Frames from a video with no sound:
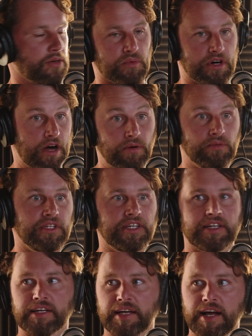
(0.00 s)
We're only
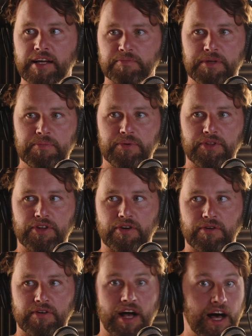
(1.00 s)
going to cast people that
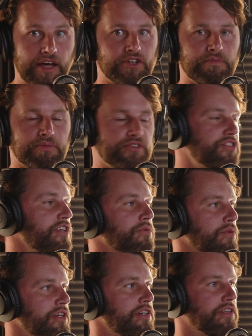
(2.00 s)
are 100% real.